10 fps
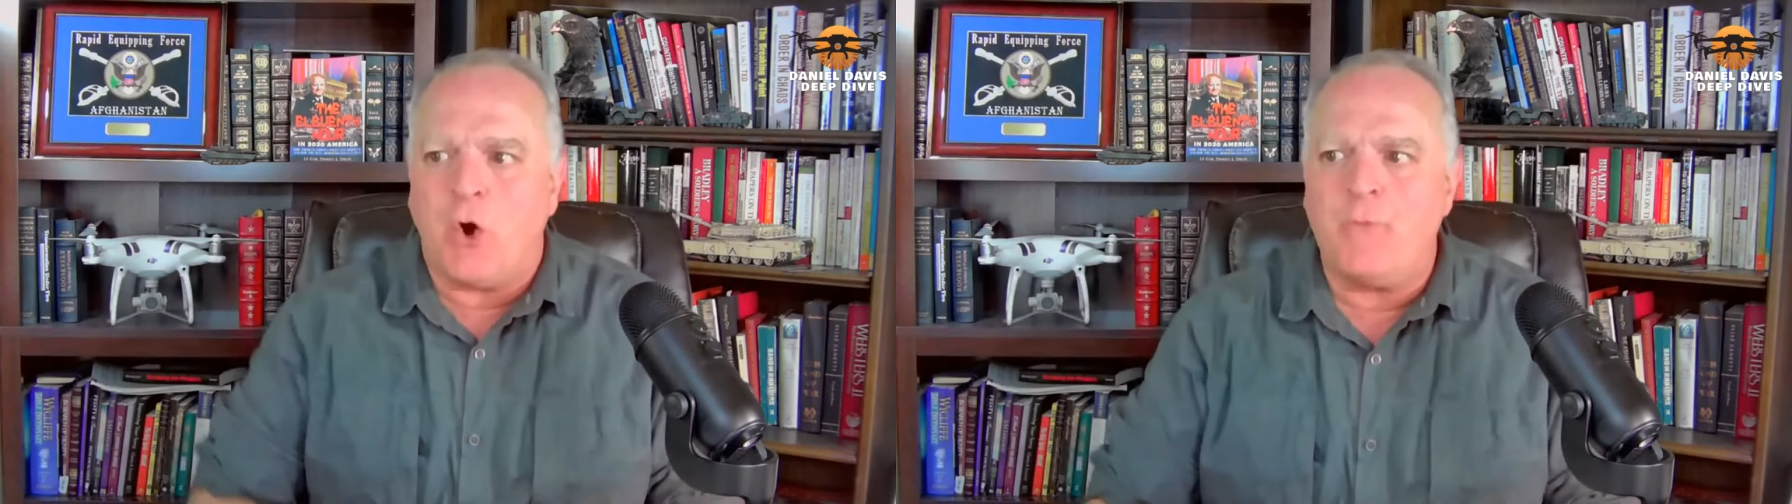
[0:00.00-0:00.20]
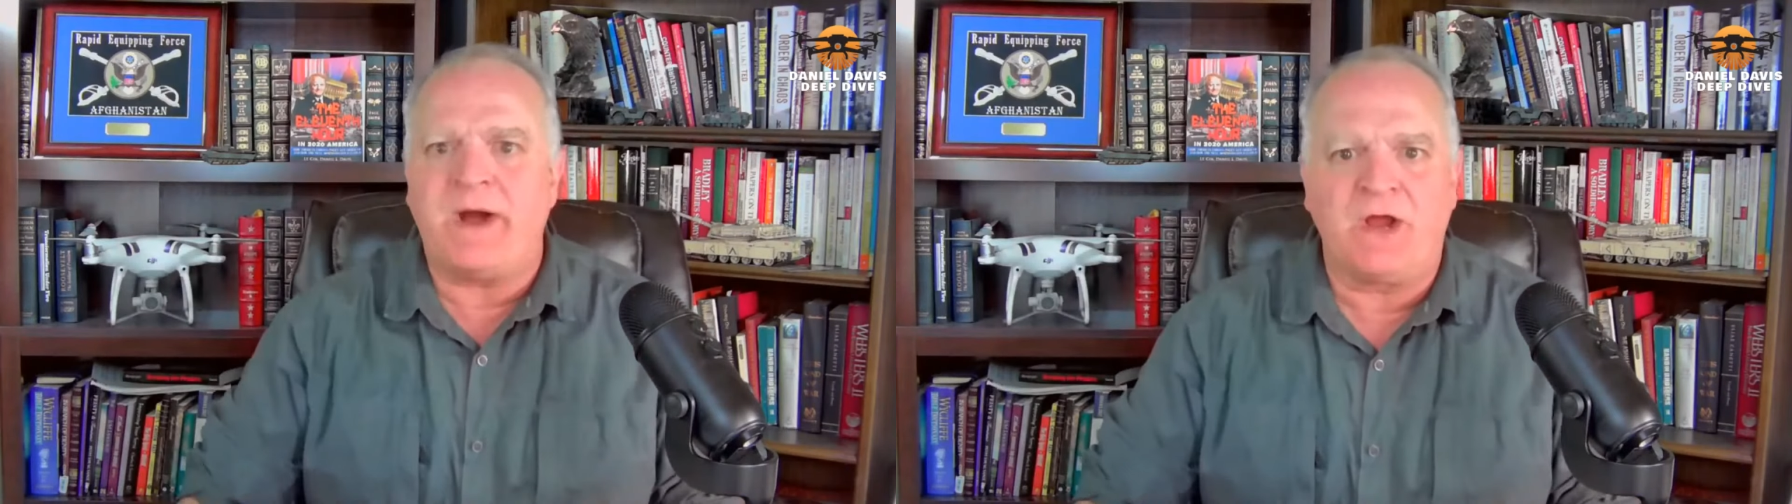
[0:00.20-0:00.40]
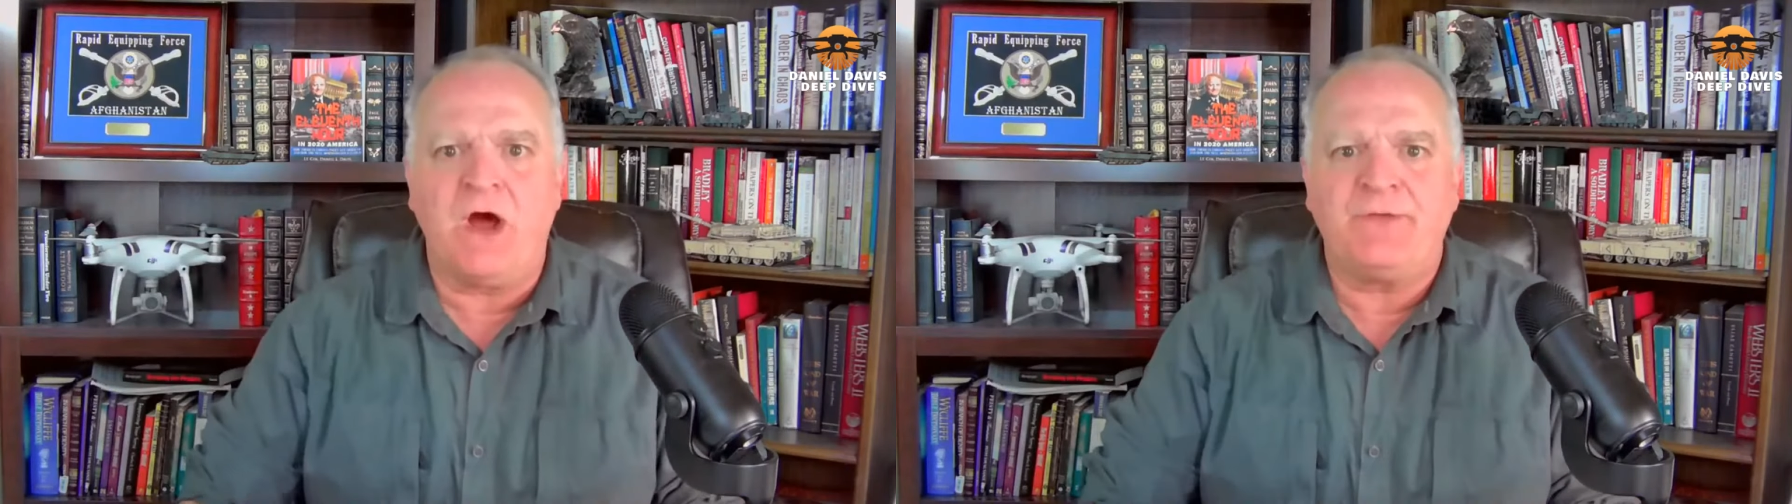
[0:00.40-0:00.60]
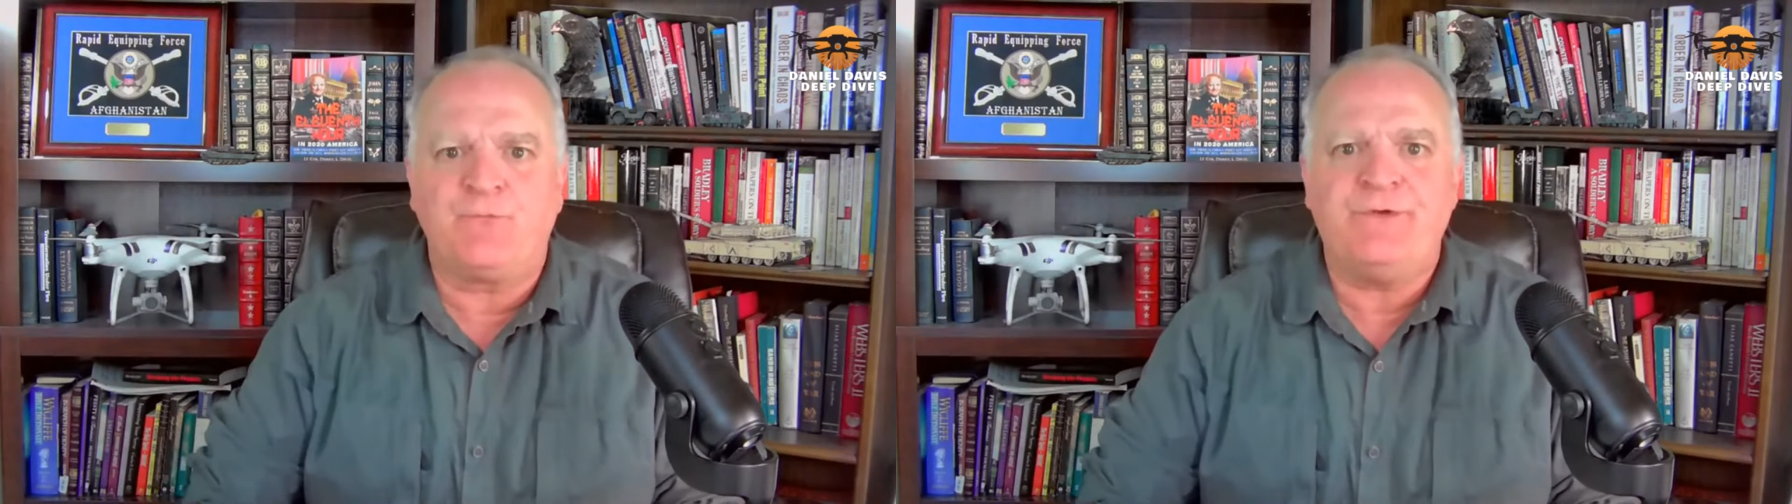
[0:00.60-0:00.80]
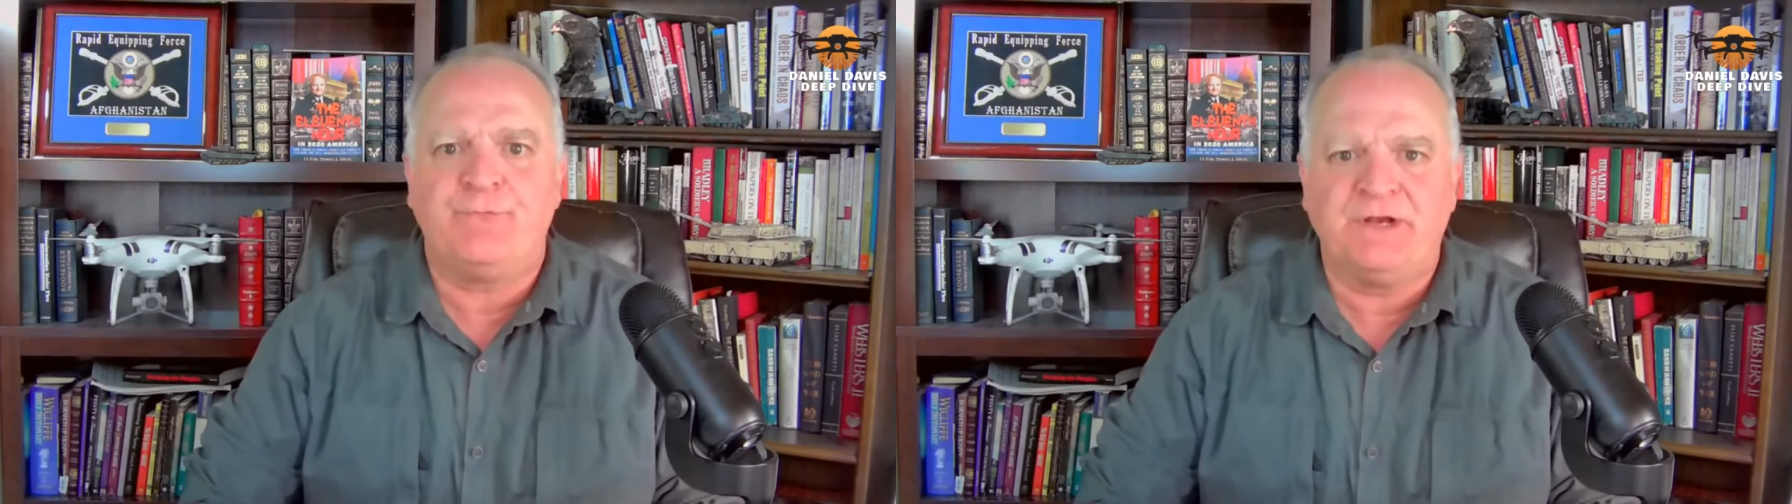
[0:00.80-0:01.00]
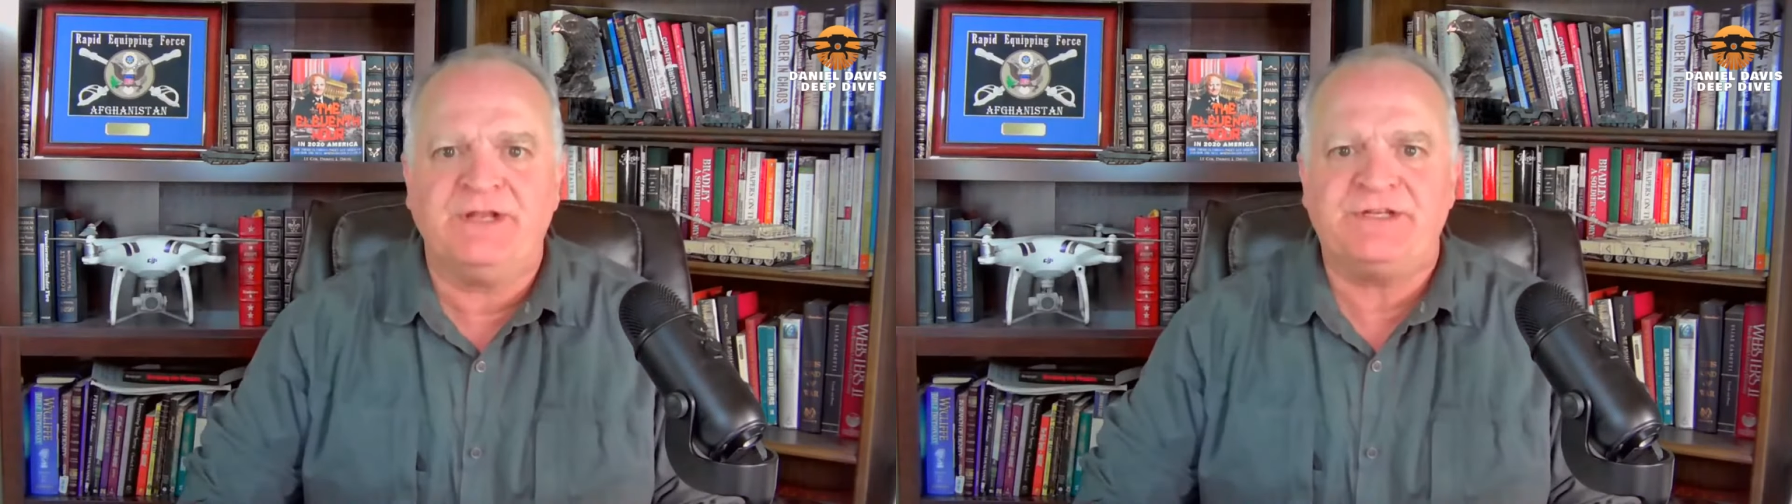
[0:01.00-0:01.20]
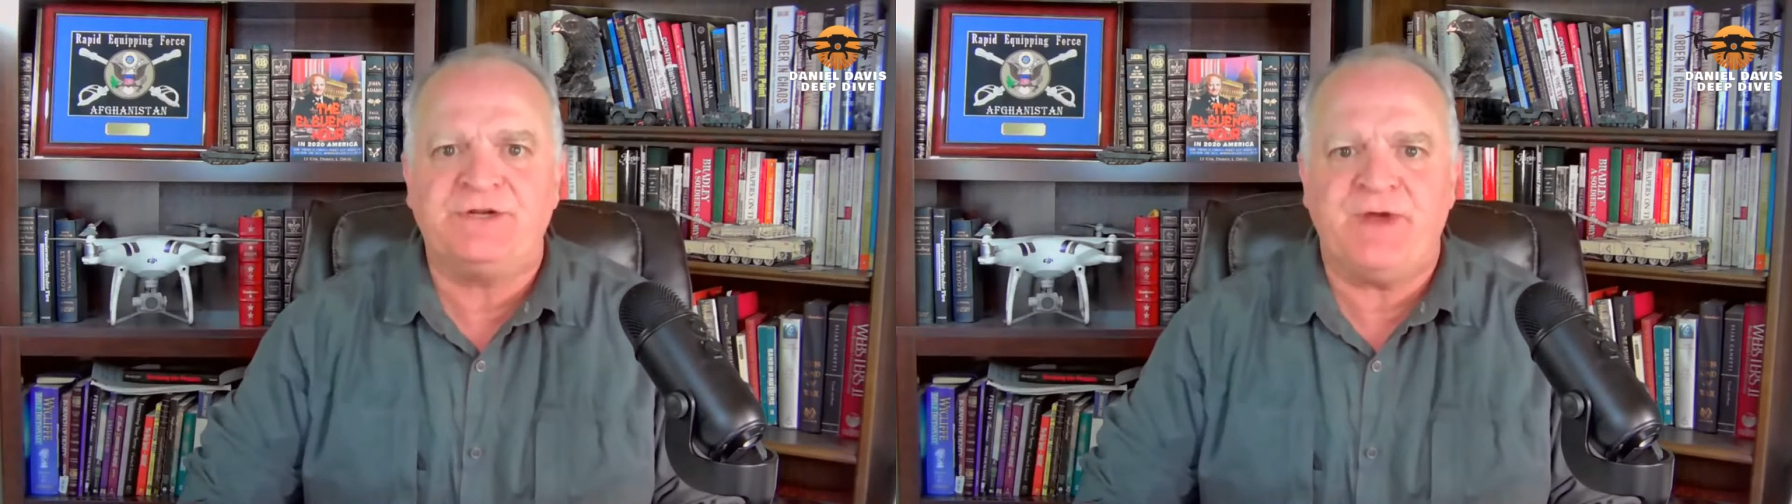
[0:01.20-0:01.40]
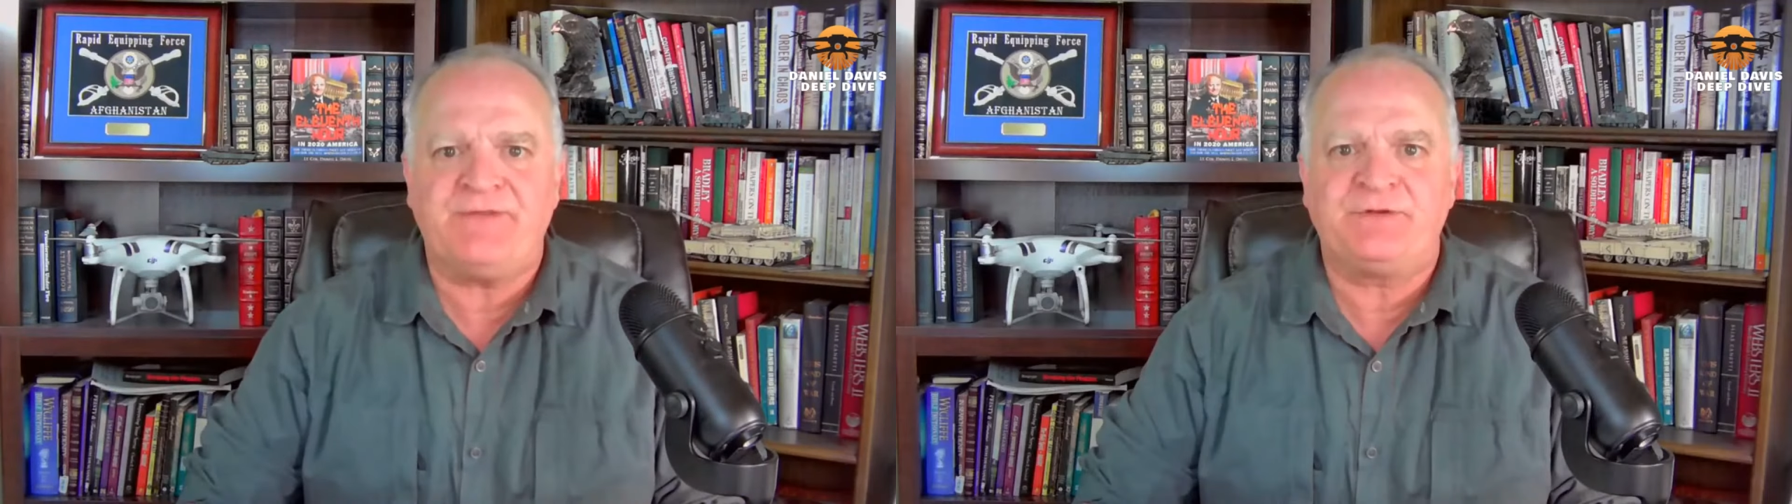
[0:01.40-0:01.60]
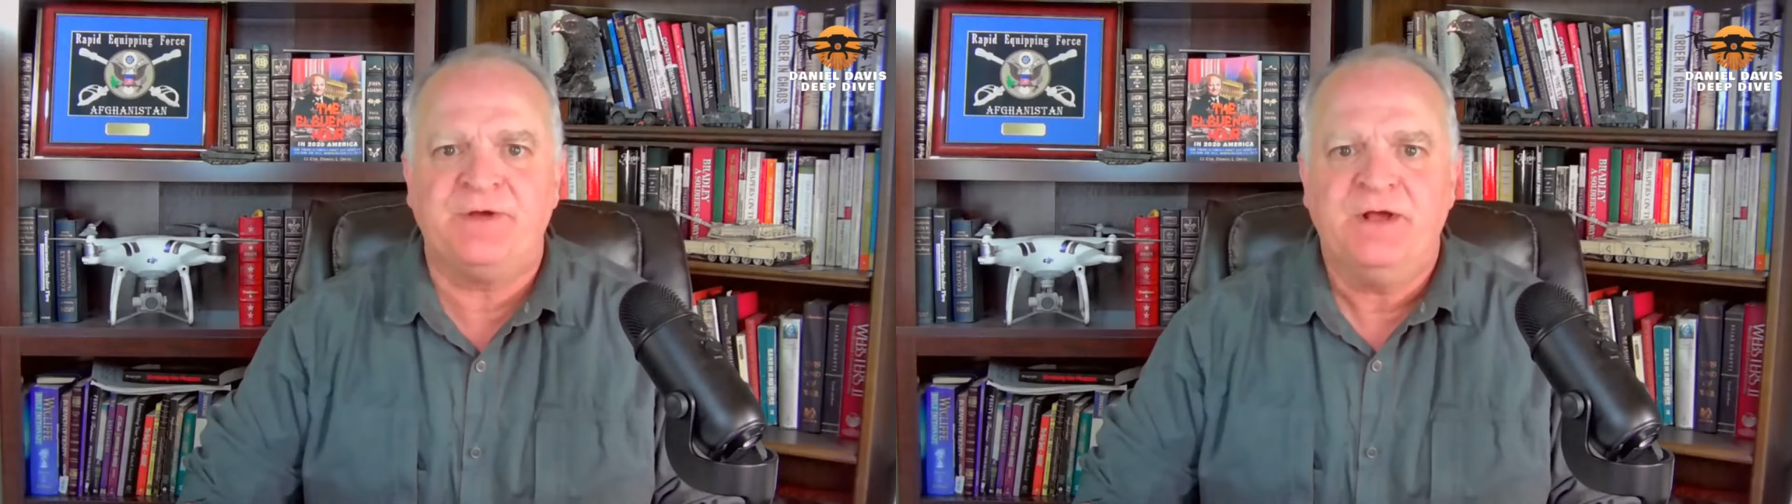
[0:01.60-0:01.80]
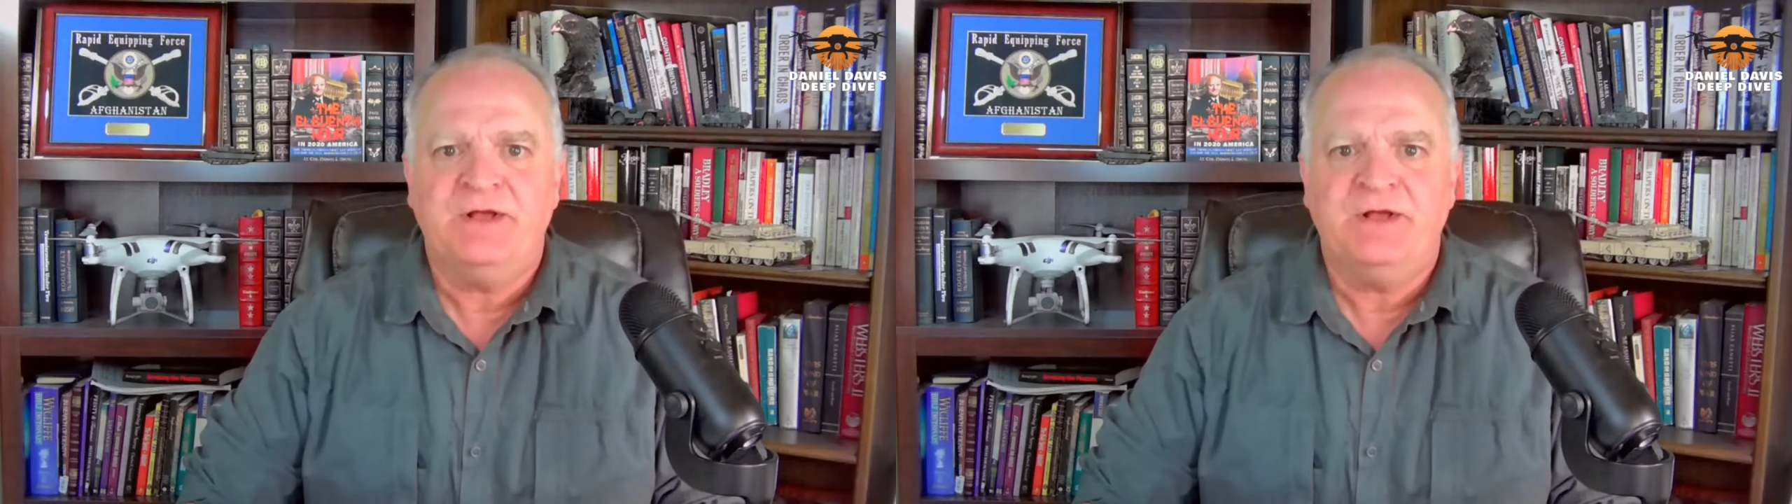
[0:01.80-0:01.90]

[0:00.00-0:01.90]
oh my God, we really do have to,